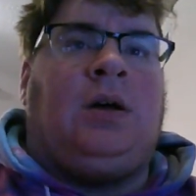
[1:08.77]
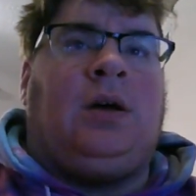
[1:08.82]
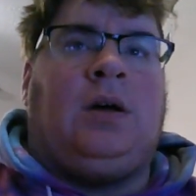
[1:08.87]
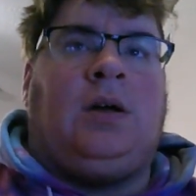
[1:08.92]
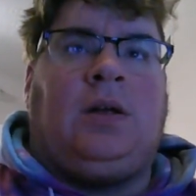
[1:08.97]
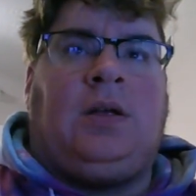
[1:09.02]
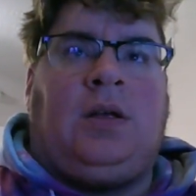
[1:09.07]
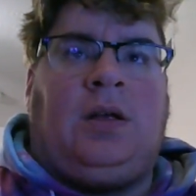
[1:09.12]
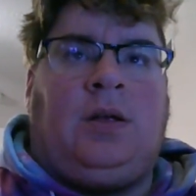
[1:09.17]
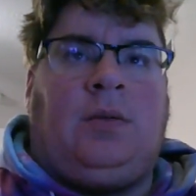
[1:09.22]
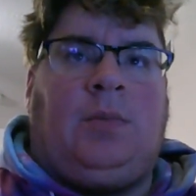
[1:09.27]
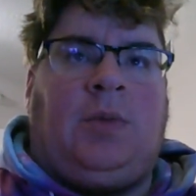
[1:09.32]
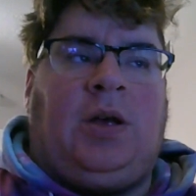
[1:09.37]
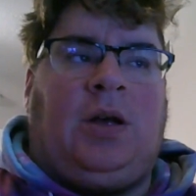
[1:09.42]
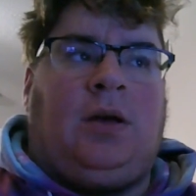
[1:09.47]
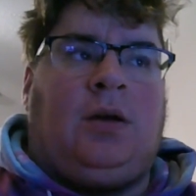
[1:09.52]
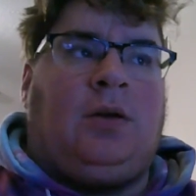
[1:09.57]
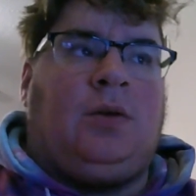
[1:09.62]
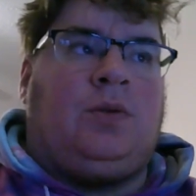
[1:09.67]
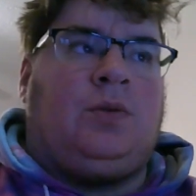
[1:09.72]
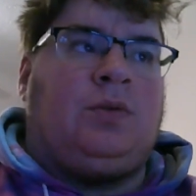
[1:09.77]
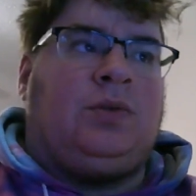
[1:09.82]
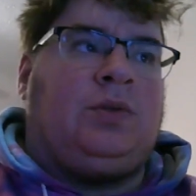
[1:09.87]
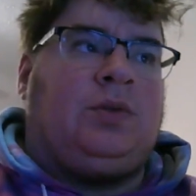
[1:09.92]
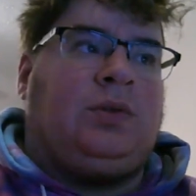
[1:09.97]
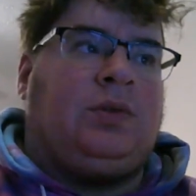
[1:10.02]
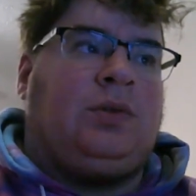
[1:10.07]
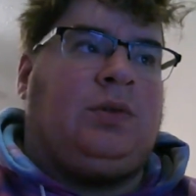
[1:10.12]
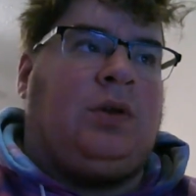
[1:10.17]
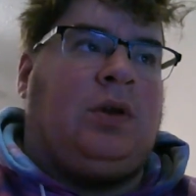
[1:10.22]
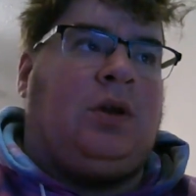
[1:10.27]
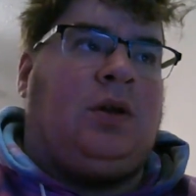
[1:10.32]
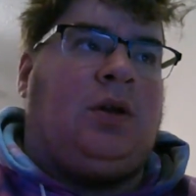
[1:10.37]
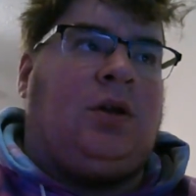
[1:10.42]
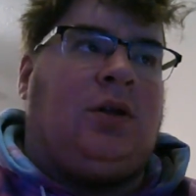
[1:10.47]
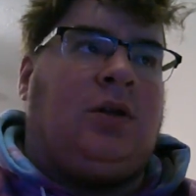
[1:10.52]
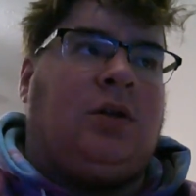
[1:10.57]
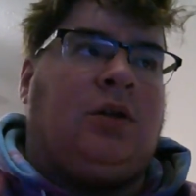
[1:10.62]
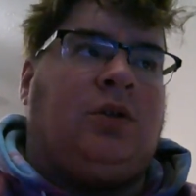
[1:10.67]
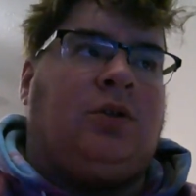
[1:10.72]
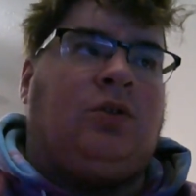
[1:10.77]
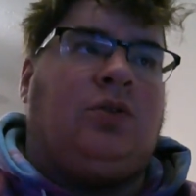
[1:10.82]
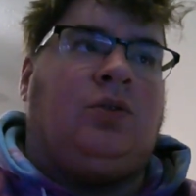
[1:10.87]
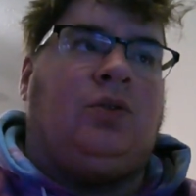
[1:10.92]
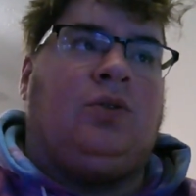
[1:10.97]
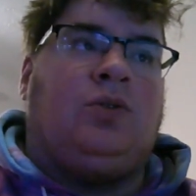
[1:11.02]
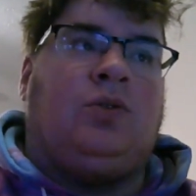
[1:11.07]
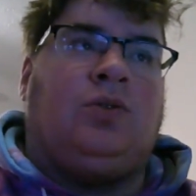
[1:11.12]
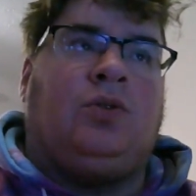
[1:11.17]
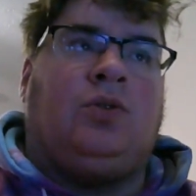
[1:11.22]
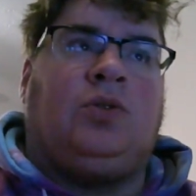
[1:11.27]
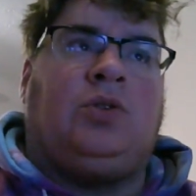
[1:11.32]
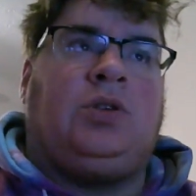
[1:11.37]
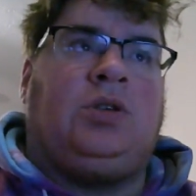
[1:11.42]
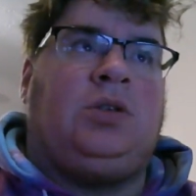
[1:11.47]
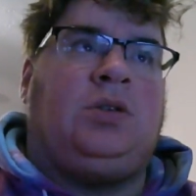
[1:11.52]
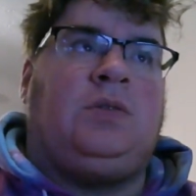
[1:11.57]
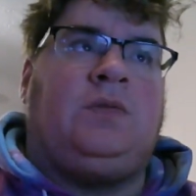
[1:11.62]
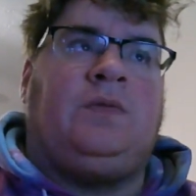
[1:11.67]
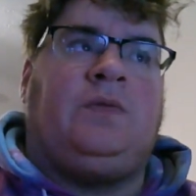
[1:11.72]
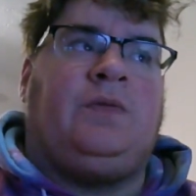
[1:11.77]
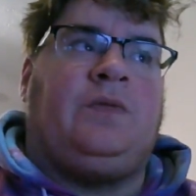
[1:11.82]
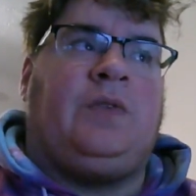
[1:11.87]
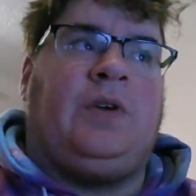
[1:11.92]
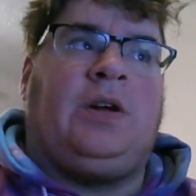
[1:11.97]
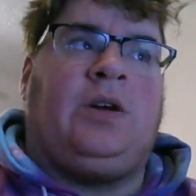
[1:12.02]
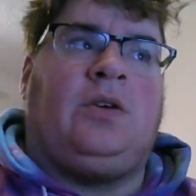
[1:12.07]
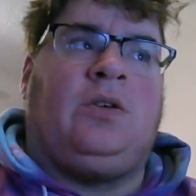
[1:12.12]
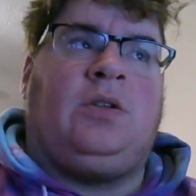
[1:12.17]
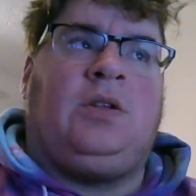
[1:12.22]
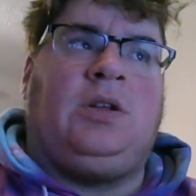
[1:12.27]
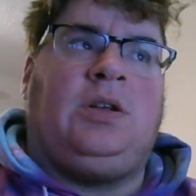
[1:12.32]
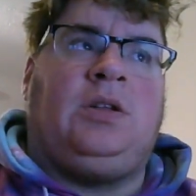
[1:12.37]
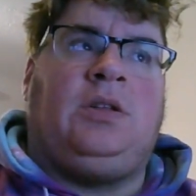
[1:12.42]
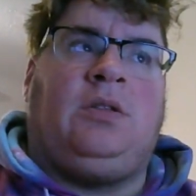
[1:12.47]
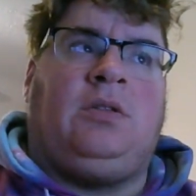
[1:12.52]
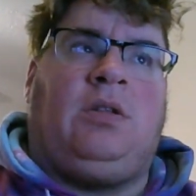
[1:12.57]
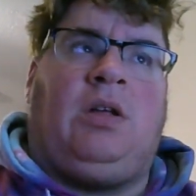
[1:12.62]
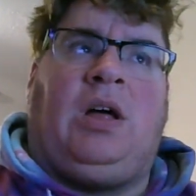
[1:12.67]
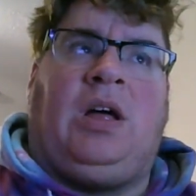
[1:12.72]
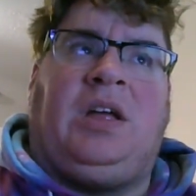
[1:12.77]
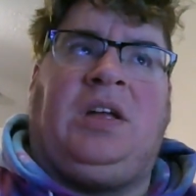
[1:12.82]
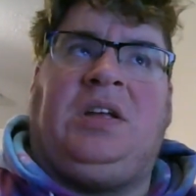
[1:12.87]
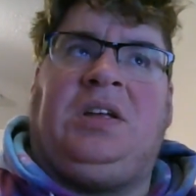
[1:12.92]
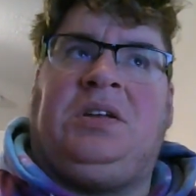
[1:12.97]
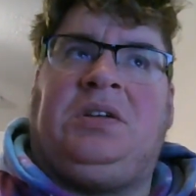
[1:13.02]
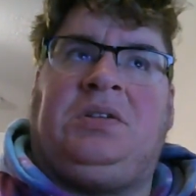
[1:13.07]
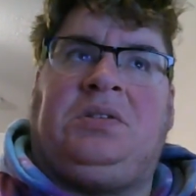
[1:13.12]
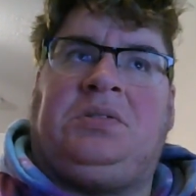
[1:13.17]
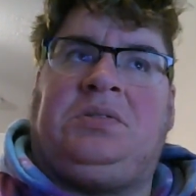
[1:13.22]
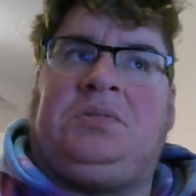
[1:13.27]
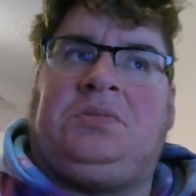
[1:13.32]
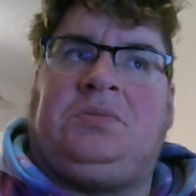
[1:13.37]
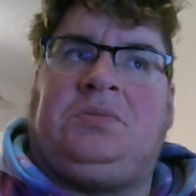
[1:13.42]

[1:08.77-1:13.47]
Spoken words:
I came out looking fairly like